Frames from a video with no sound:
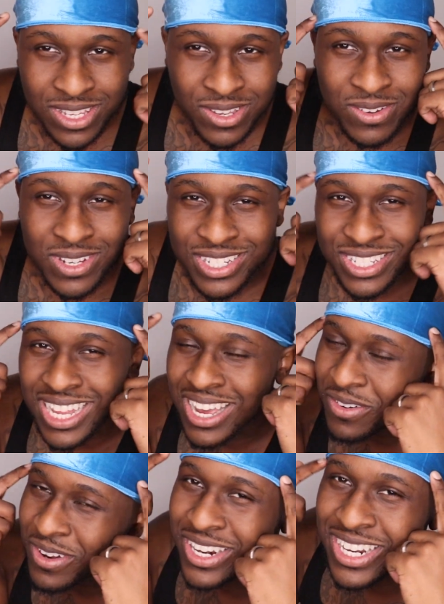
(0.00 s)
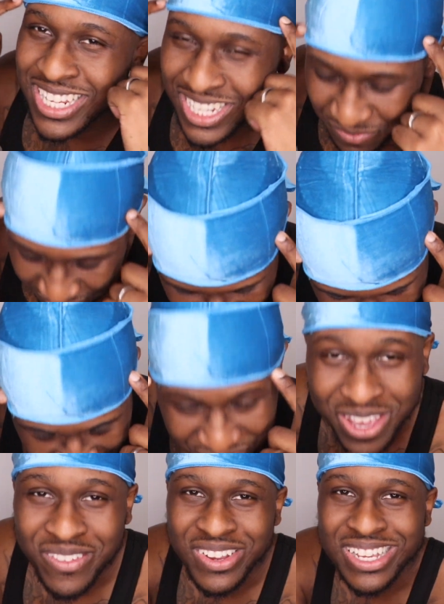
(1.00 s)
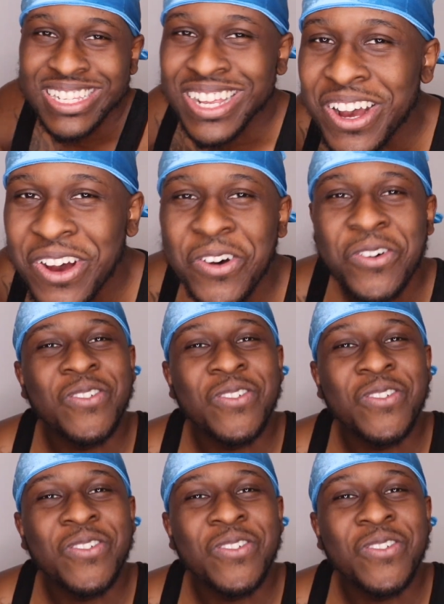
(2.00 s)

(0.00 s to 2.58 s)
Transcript: you can slap one of these bad babies on,